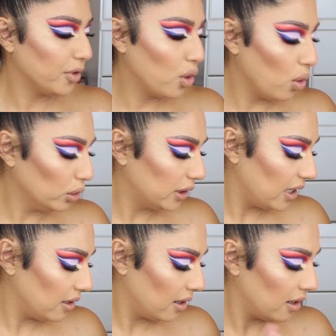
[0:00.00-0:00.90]

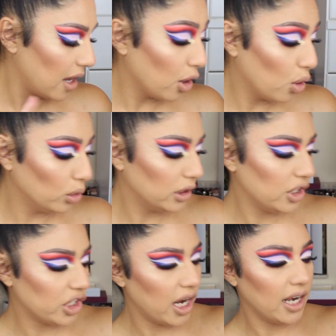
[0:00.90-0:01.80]

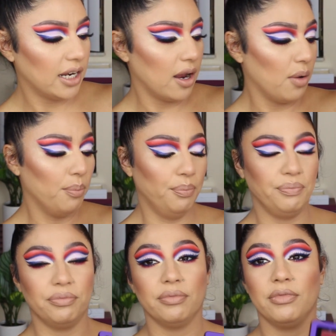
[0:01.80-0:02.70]
golden shade and a
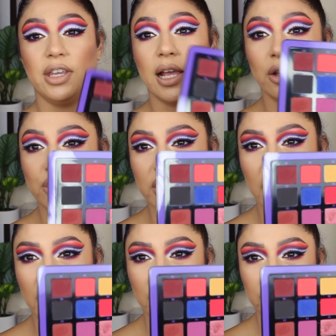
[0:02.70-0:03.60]
yellow
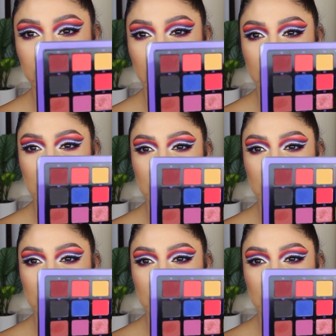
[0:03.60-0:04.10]
shade, like